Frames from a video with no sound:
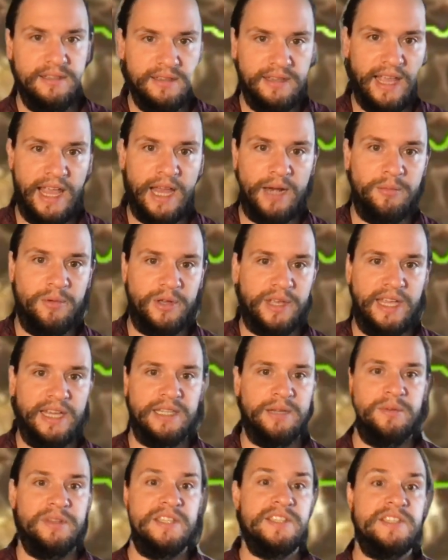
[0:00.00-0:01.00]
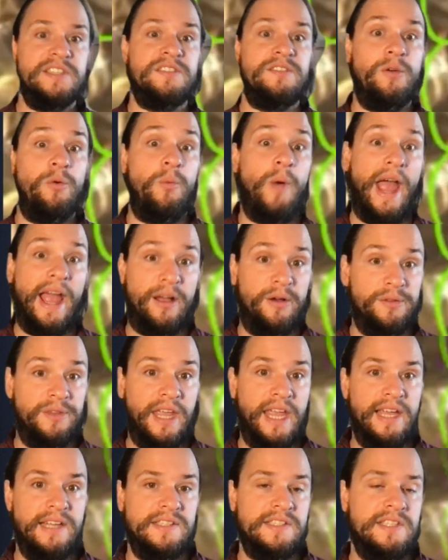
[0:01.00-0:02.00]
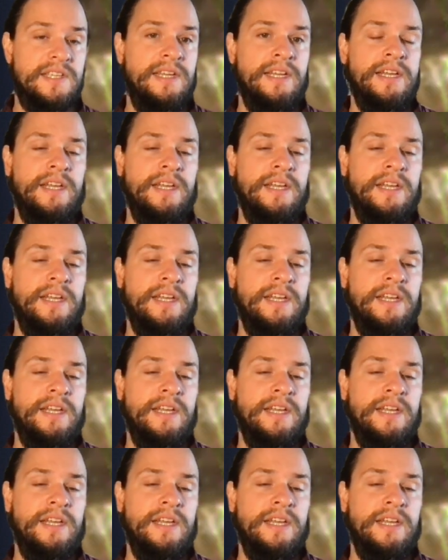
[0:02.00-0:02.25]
the animal kingdom. And this is the waggle dance.